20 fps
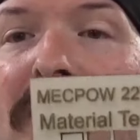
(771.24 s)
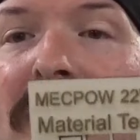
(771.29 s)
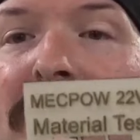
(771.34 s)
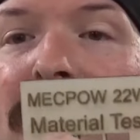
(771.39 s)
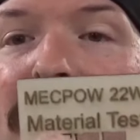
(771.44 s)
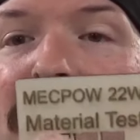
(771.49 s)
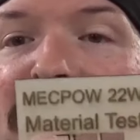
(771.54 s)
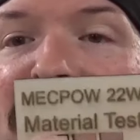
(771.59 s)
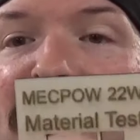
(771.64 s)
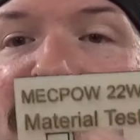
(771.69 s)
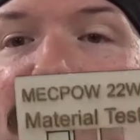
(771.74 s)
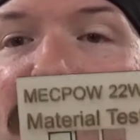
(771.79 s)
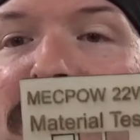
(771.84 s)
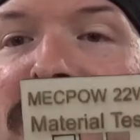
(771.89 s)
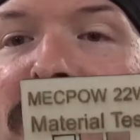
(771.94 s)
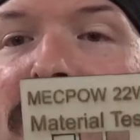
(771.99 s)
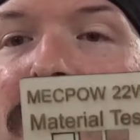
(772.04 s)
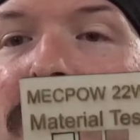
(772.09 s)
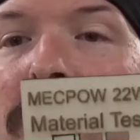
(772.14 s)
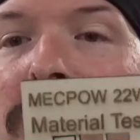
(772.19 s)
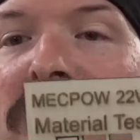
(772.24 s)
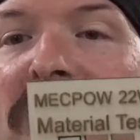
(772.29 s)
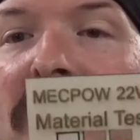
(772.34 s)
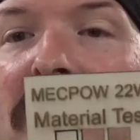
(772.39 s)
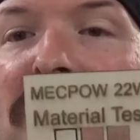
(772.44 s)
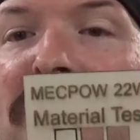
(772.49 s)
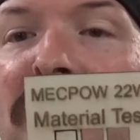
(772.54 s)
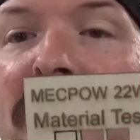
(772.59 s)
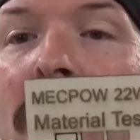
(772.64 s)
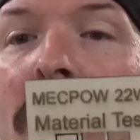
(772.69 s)
and then it says material
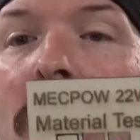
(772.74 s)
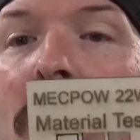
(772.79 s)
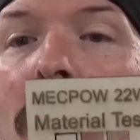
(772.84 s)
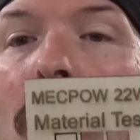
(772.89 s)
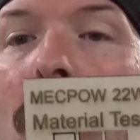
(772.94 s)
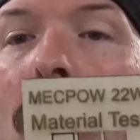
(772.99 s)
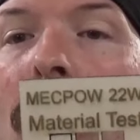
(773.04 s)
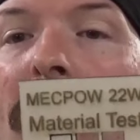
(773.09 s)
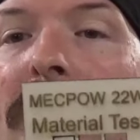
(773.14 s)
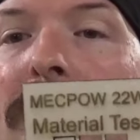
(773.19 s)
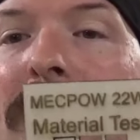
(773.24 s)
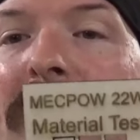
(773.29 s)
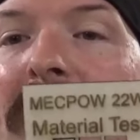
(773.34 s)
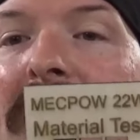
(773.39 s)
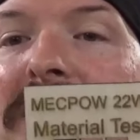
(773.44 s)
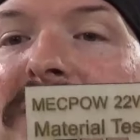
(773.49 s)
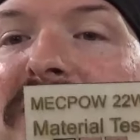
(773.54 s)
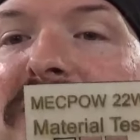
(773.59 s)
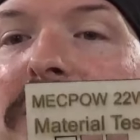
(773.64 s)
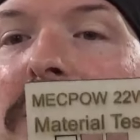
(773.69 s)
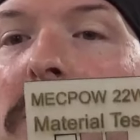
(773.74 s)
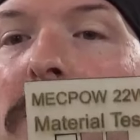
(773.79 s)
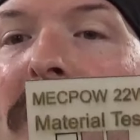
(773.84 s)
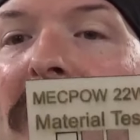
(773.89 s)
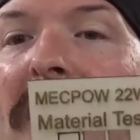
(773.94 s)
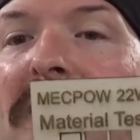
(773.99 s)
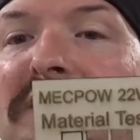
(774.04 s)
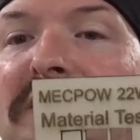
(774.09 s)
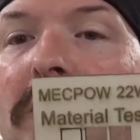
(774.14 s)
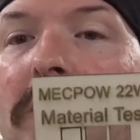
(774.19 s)
test one pass, two
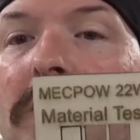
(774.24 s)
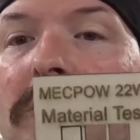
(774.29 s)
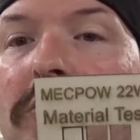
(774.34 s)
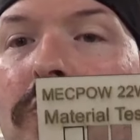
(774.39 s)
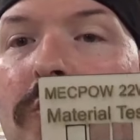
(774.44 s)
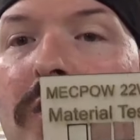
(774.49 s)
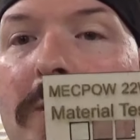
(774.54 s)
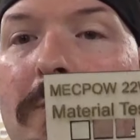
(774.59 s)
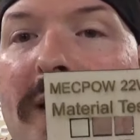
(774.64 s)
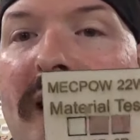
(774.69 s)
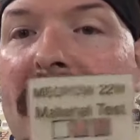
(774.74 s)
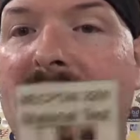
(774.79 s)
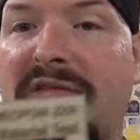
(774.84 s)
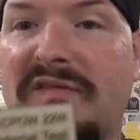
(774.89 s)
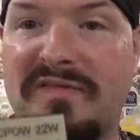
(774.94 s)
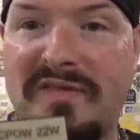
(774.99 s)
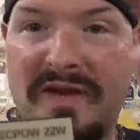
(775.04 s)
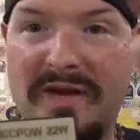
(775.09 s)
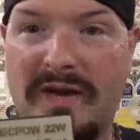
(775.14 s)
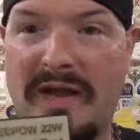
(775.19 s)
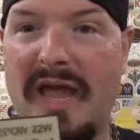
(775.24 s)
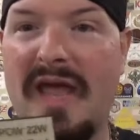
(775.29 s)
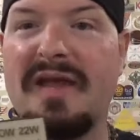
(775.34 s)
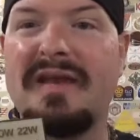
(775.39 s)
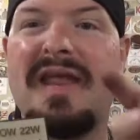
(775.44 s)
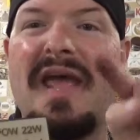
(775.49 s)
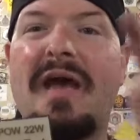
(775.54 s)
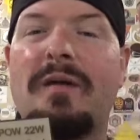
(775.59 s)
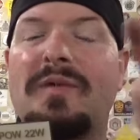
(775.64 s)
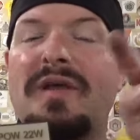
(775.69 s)
pass, or three passes,
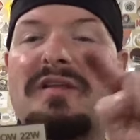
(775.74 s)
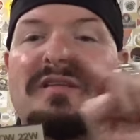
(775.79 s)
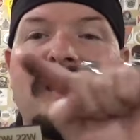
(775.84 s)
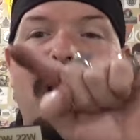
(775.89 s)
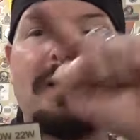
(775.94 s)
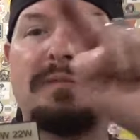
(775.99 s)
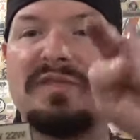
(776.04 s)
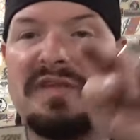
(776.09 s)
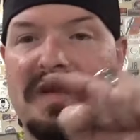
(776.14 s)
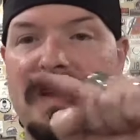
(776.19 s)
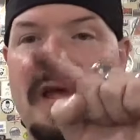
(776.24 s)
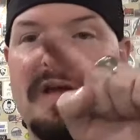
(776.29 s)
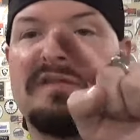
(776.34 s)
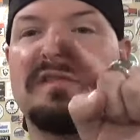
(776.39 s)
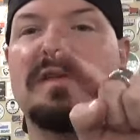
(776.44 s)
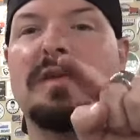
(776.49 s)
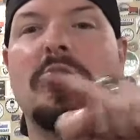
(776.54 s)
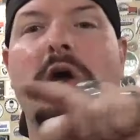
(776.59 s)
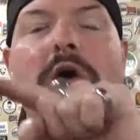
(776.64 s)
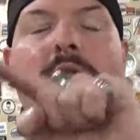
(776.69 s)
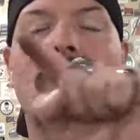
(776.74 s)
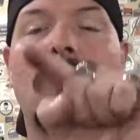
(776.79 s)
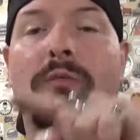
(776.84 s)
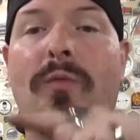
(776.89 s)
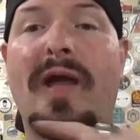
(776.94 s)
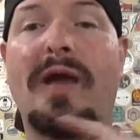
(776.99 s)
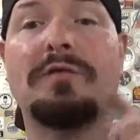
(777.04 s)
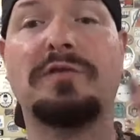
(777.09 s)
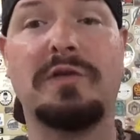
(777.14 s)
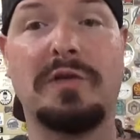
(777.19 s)
indicating how many times it has to go
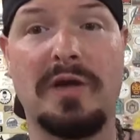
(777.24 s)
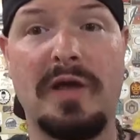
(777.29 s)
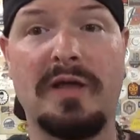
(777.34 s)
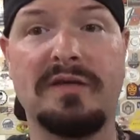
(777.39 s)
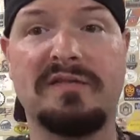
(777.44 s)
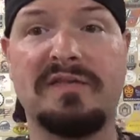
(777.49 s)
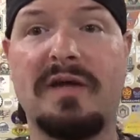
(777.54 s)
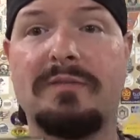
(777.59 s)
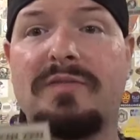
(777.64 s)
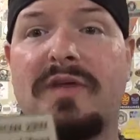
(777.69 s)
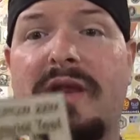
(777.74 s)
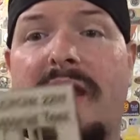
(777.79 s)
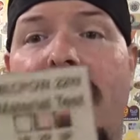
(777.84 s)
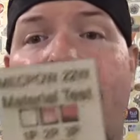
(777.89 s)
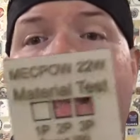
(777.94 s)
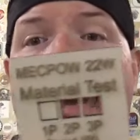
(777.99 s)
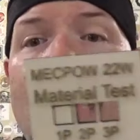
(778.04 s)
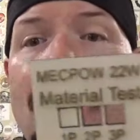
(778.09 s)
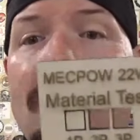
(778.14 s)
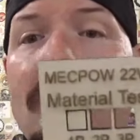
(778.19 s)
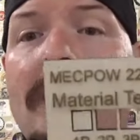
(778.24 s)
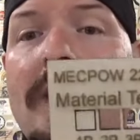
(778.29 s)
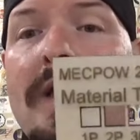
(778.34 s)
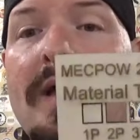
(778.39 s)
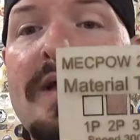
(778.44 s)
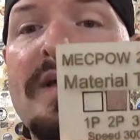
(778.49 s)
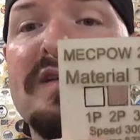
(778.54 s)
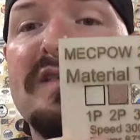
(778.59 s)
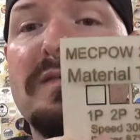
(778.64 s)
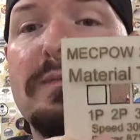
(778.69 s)
around to cut something out.
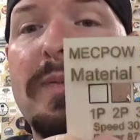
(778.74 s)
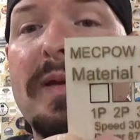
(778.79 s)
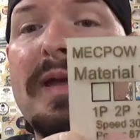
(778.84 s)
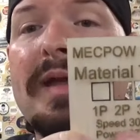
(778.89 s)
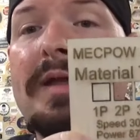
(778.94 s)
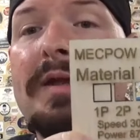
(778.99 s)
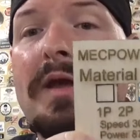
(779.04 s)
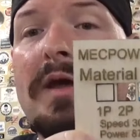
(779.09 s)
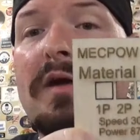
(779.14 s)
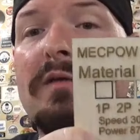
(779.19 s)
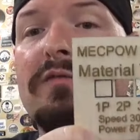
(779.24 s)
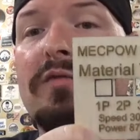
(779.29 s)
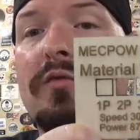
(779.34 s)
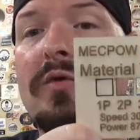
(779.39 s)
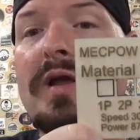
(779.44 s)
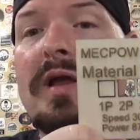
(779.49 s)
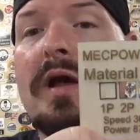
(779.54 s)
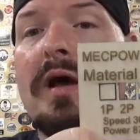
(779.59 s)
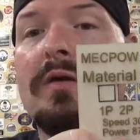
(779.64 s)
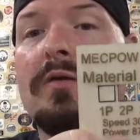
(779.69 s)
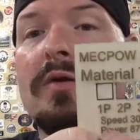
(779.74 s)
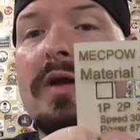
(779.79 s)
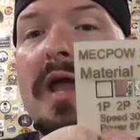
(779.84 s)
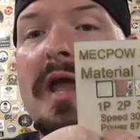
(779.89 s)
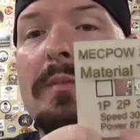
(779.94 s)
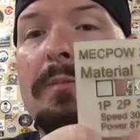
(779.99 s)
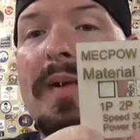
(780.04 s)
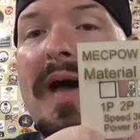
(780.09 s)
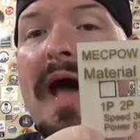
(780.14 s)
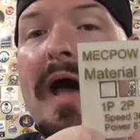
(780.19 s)
Speed of 300
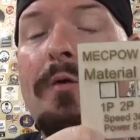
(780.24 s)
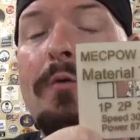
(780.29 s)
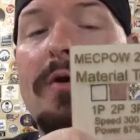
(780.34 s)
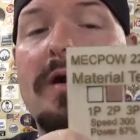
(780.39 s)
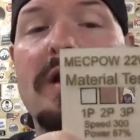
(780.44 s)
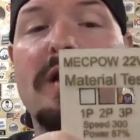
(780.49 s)
and power